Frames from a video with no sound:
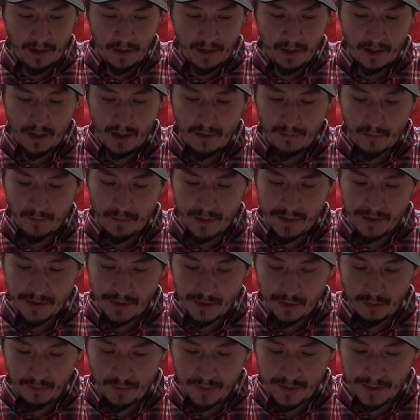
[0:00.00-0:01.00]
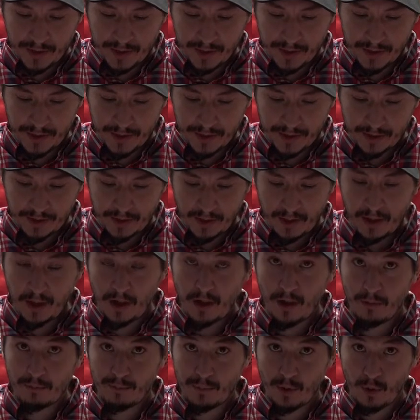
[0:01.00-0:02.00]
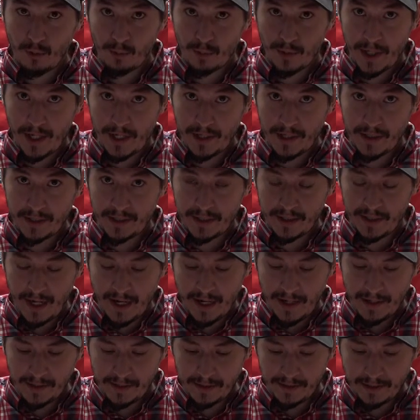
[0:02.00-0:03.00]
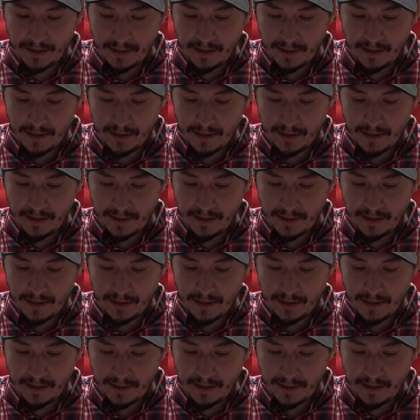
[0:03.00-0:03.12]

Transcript: Government Services, appropriated to date,